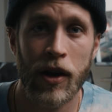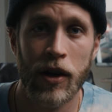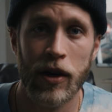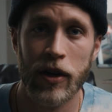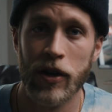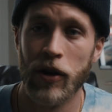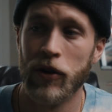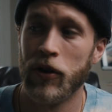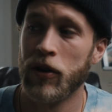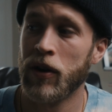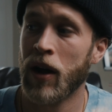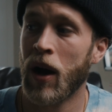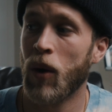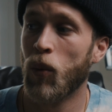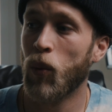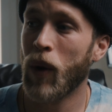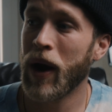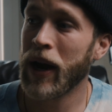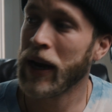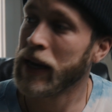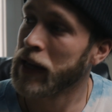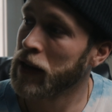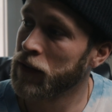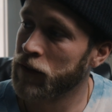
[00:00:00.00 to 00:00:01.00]
You're not
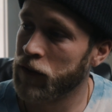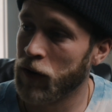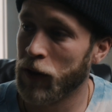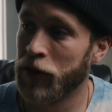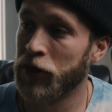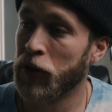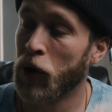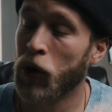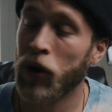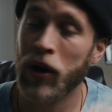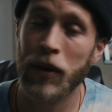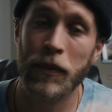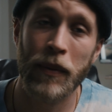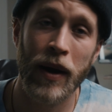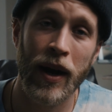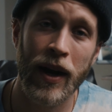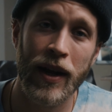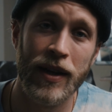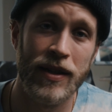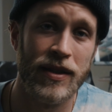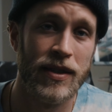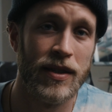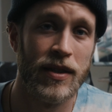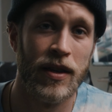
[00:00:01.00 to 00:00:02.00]
waiting for 30
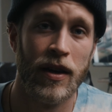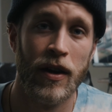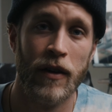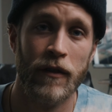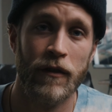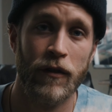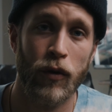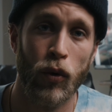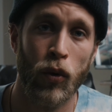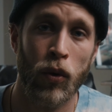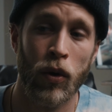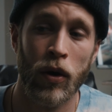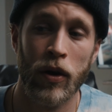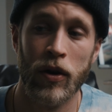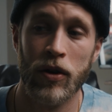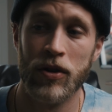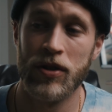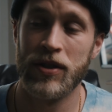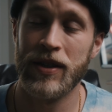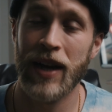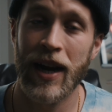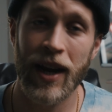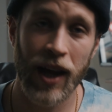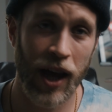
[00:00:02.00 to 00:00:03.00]
minutes for your
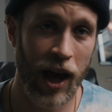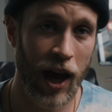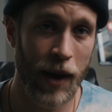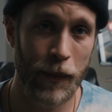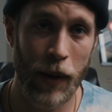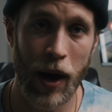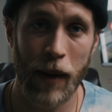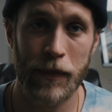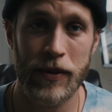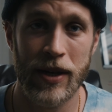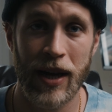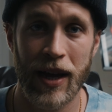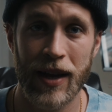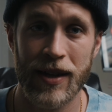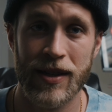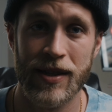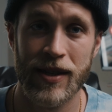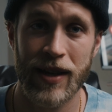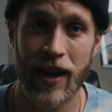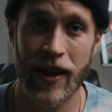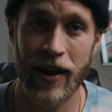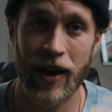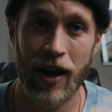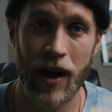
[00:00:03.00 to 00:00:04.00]
Steadicam op to get
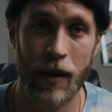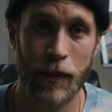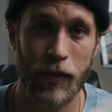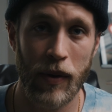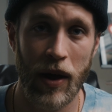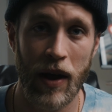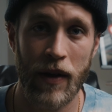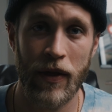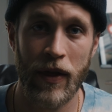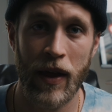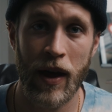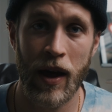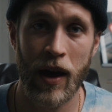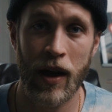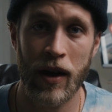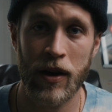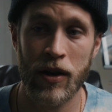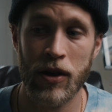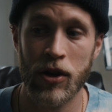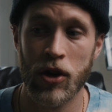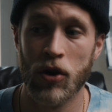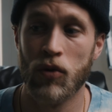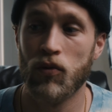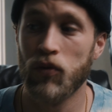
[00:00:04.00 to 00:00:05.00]
set up, and
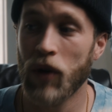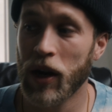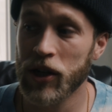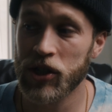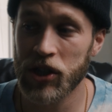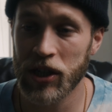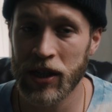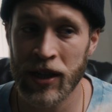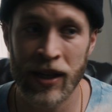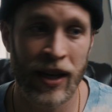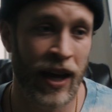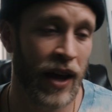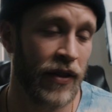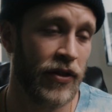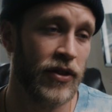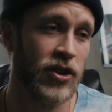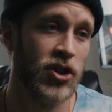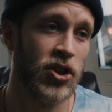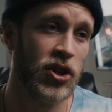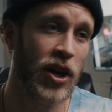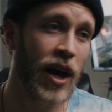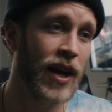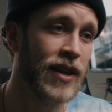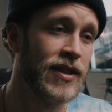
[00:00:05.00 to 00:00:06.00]
then you're rushing to get the
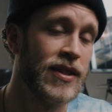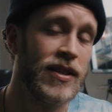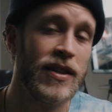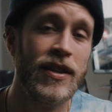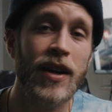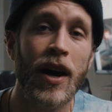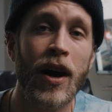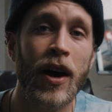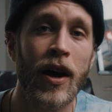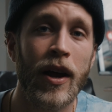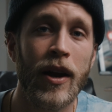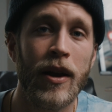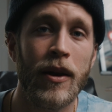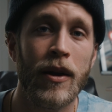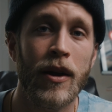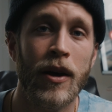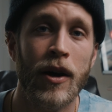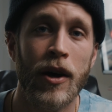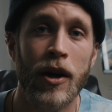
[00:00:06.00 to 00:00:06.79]
shots done